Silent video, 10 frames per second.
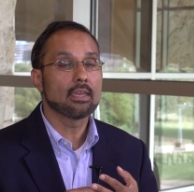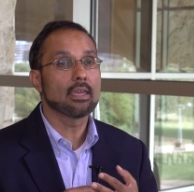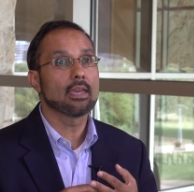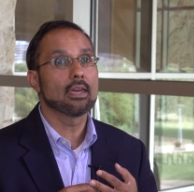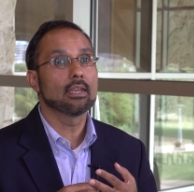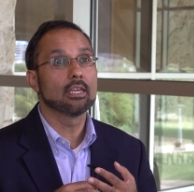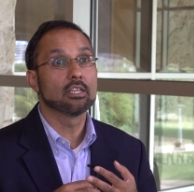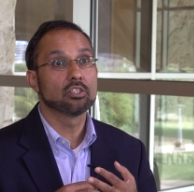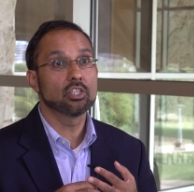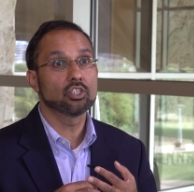And
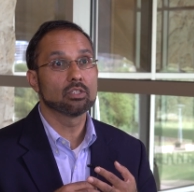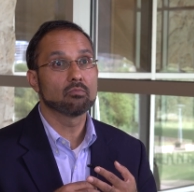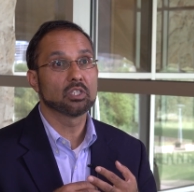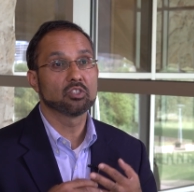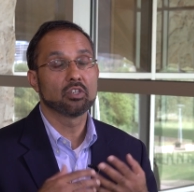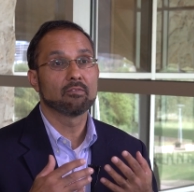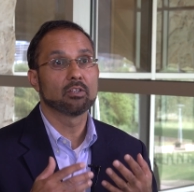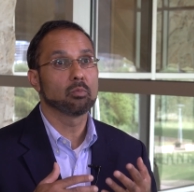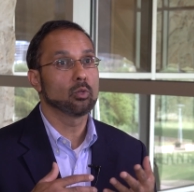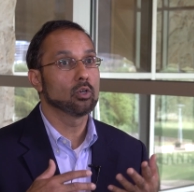in addition, once you have
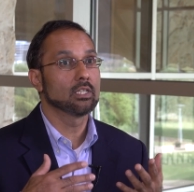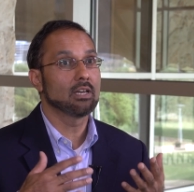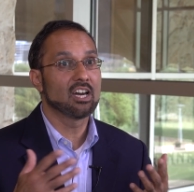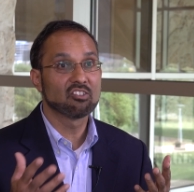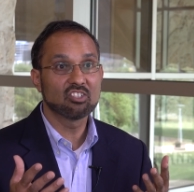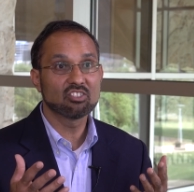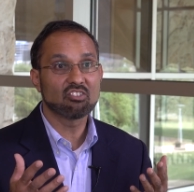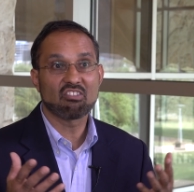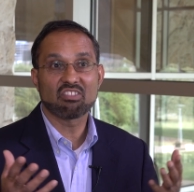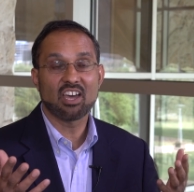deployed hundreds
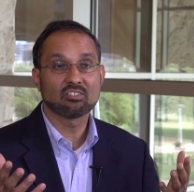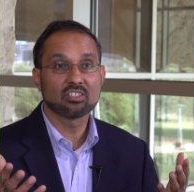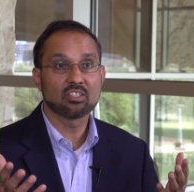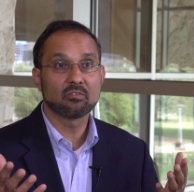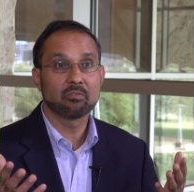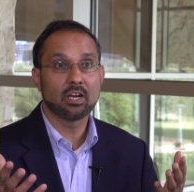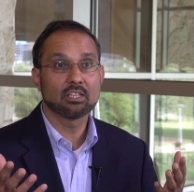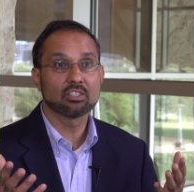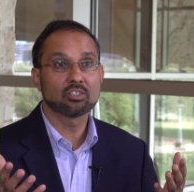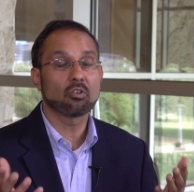or thousands of
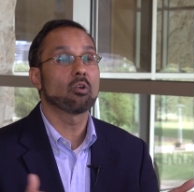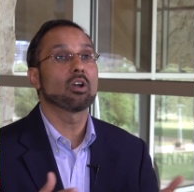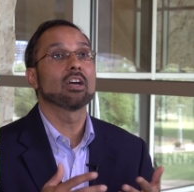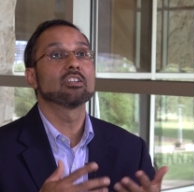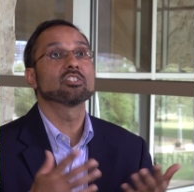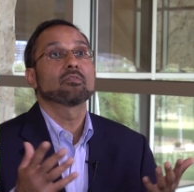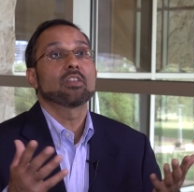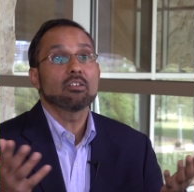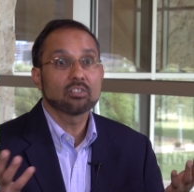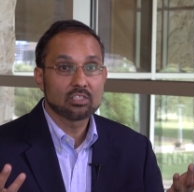devices or hundreds of
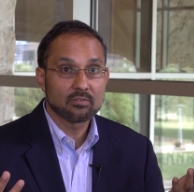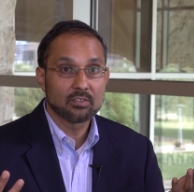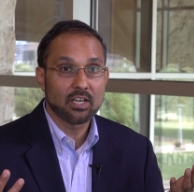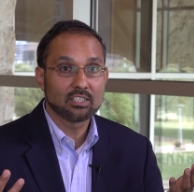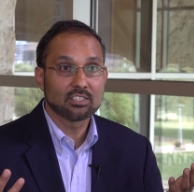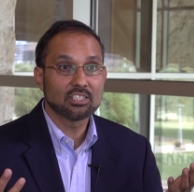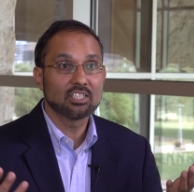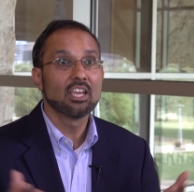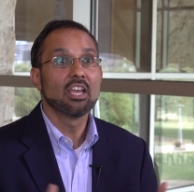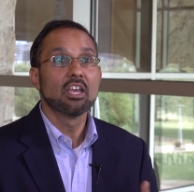thousands of
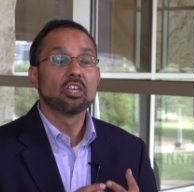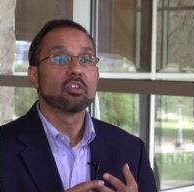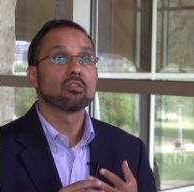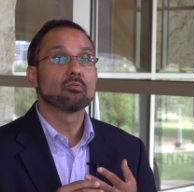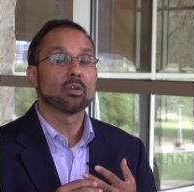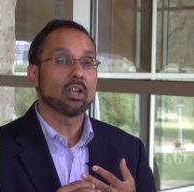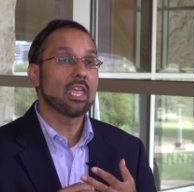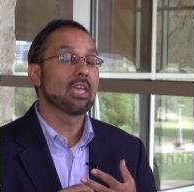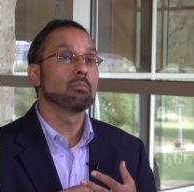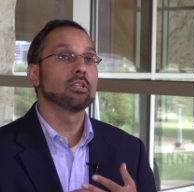devices, we're
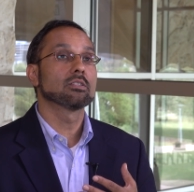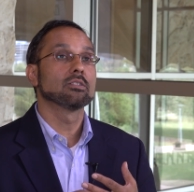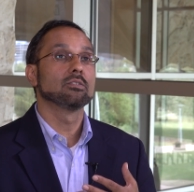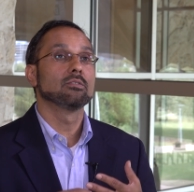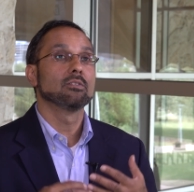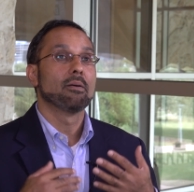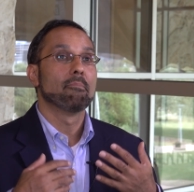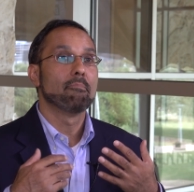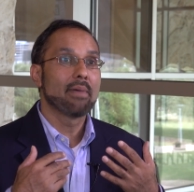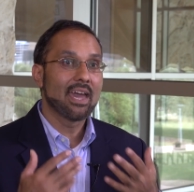able to
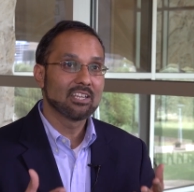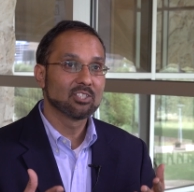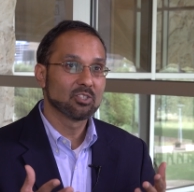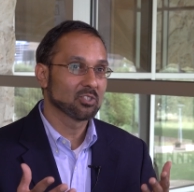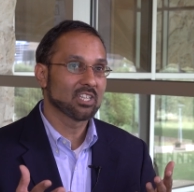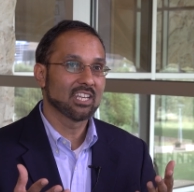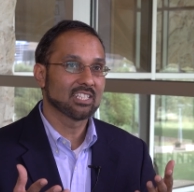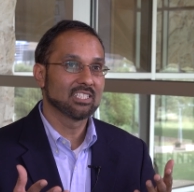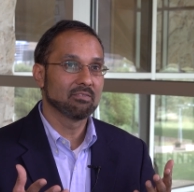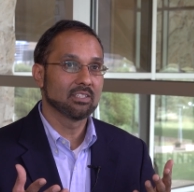manage those
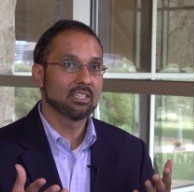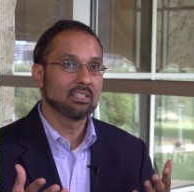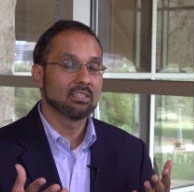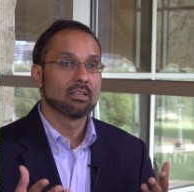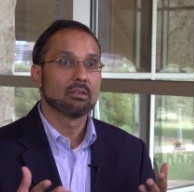connectivity